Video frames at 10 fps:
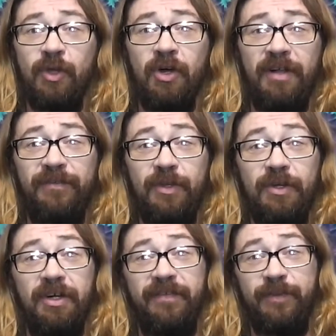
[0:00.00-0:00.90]
Golf,
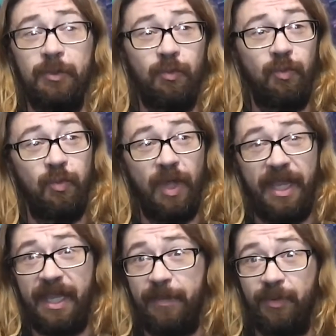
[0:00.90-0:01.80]
golf is
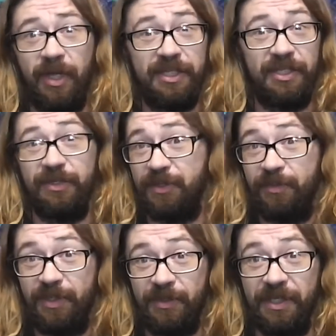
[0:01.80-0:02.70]
way pricier
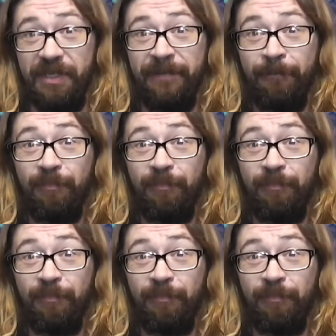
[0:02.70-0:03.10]
than music.